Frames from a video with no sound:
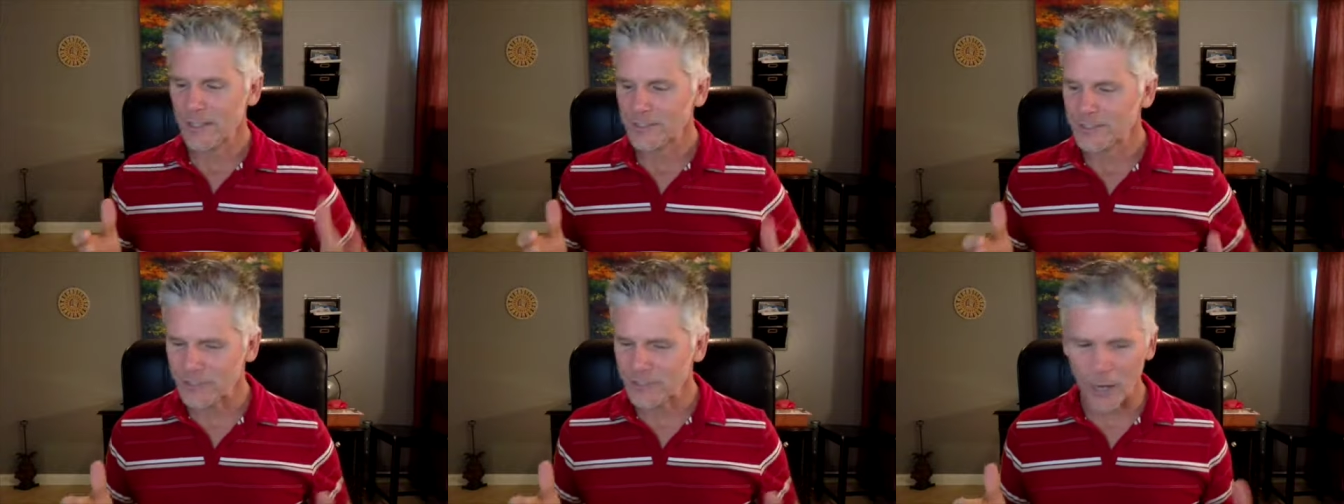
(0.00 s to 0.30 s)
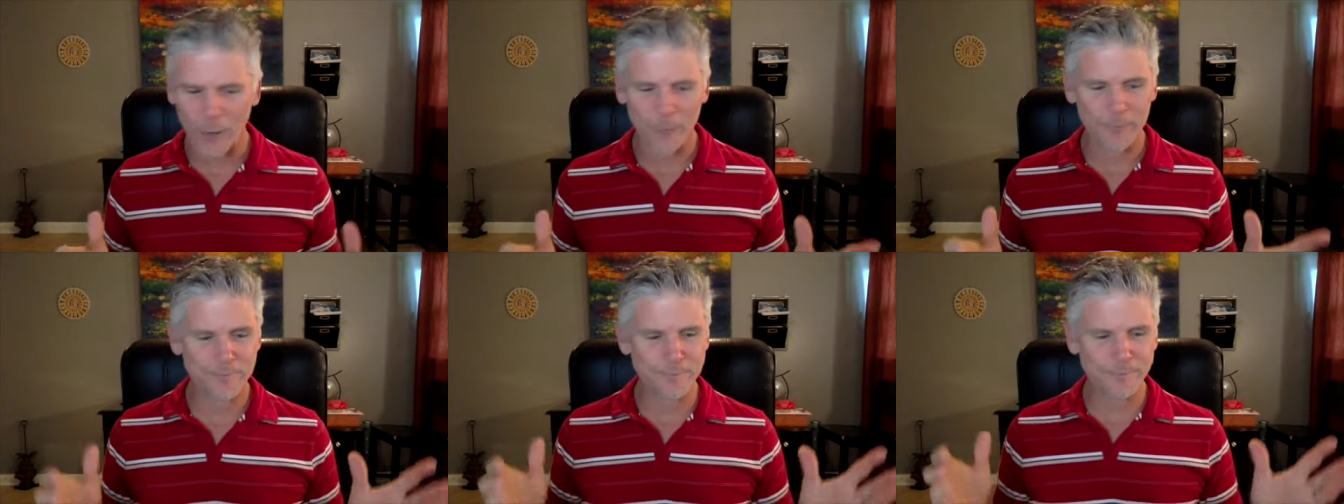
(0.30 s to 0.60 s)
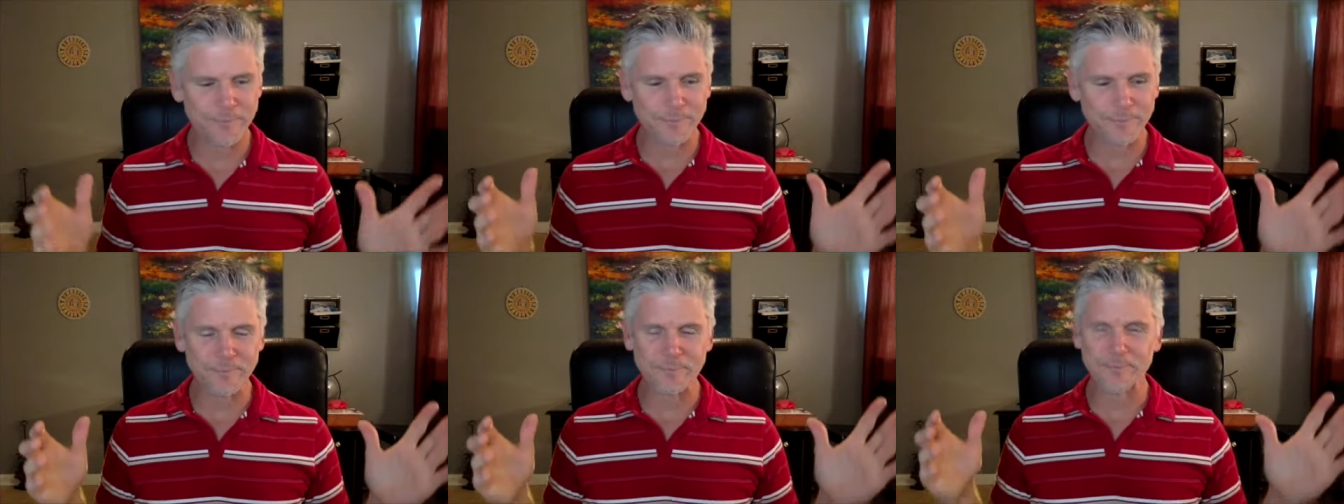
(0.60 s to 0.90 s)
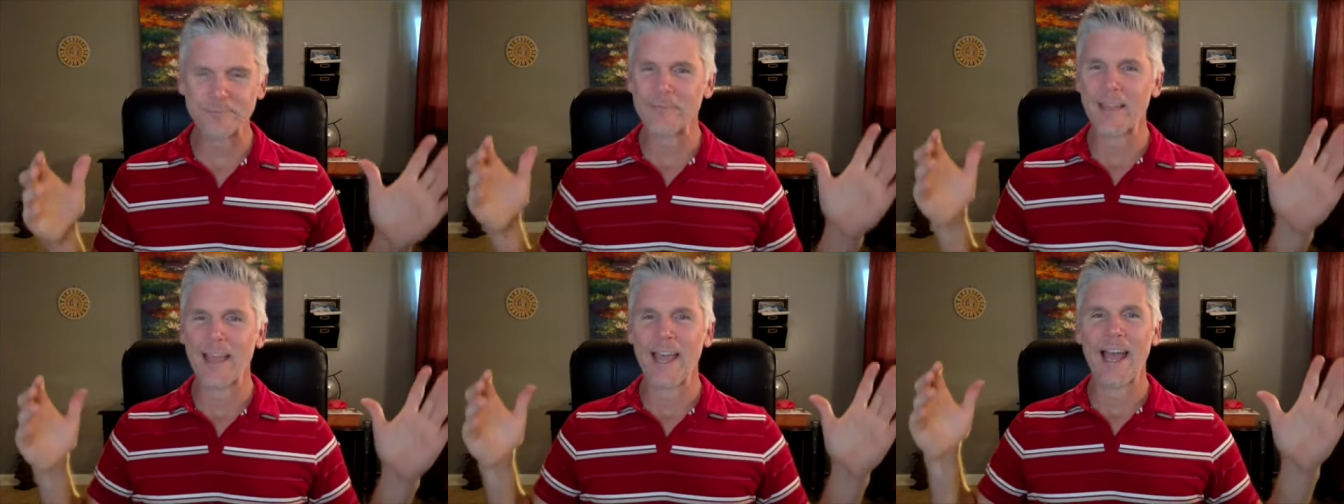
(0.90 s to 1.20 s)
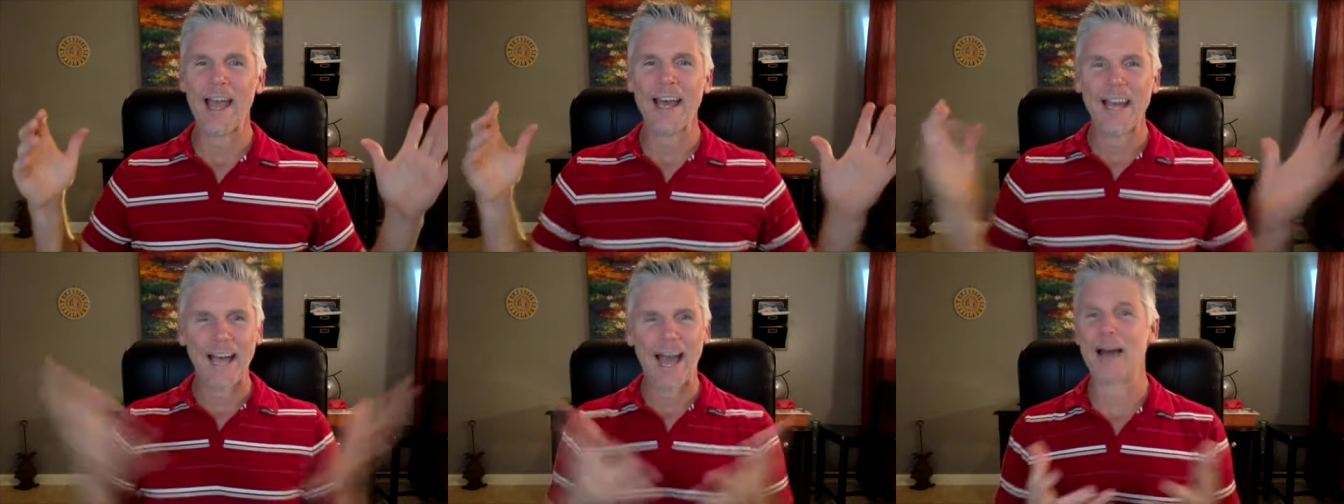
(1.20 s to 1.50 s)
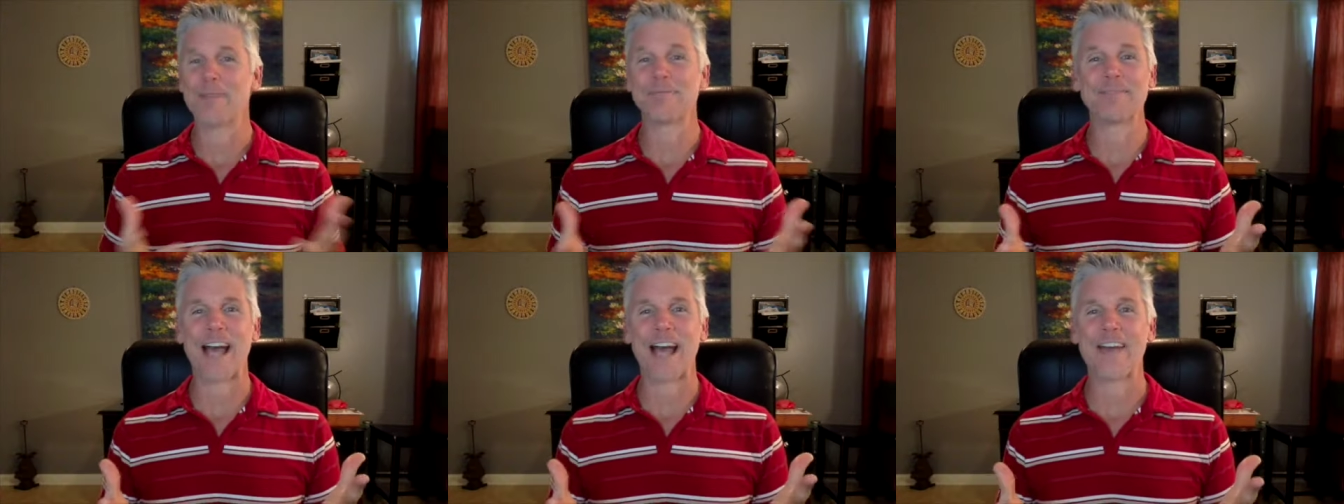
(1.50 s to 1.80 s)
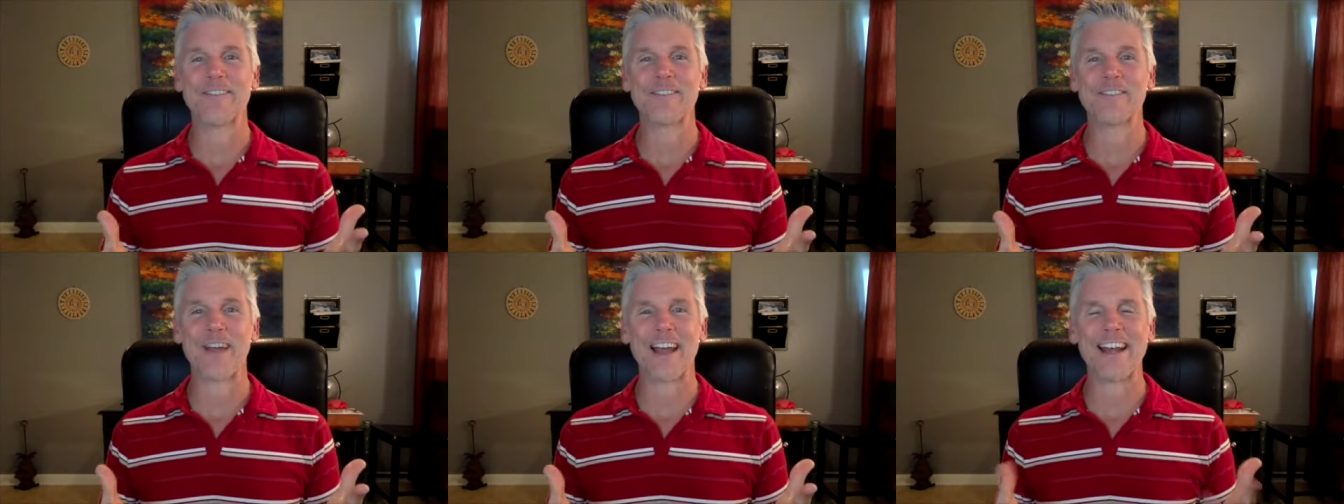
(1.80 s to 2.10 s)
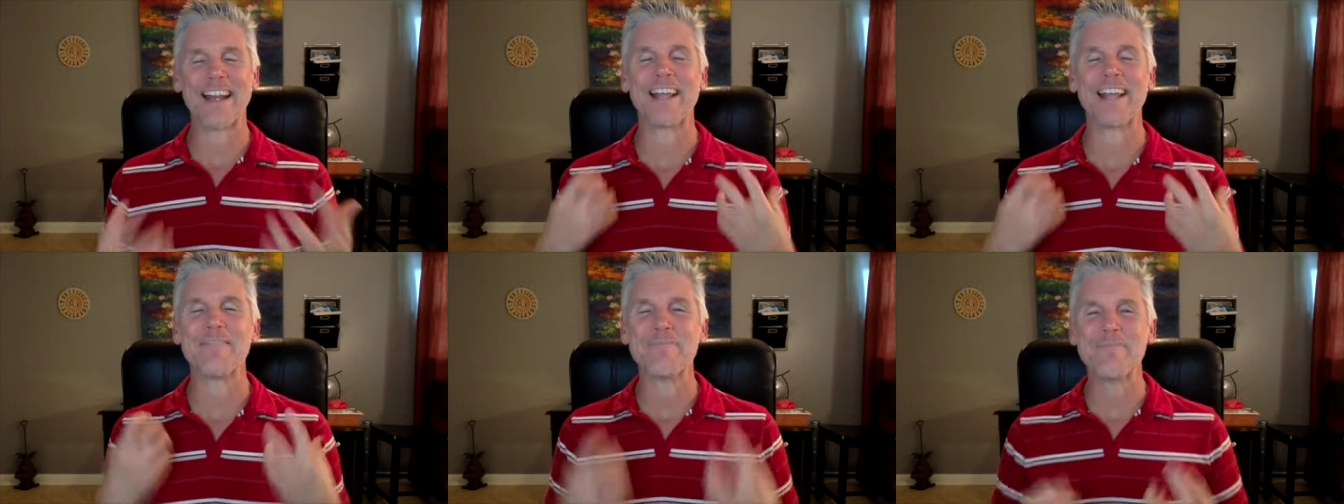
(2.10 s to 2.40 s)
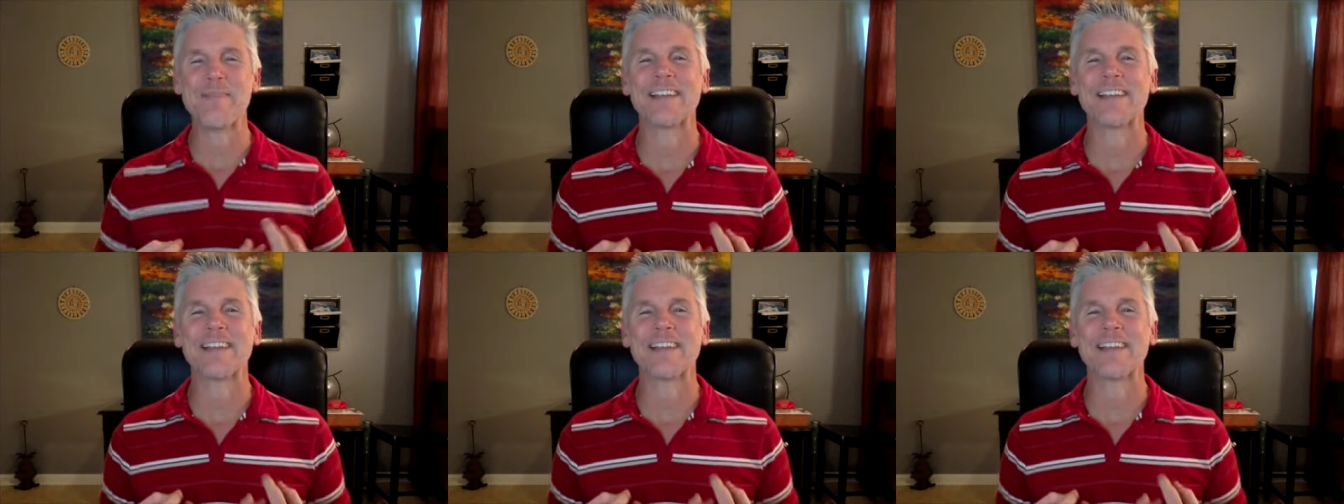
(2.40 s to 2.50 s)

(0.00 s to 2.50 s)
So I'm diving right in.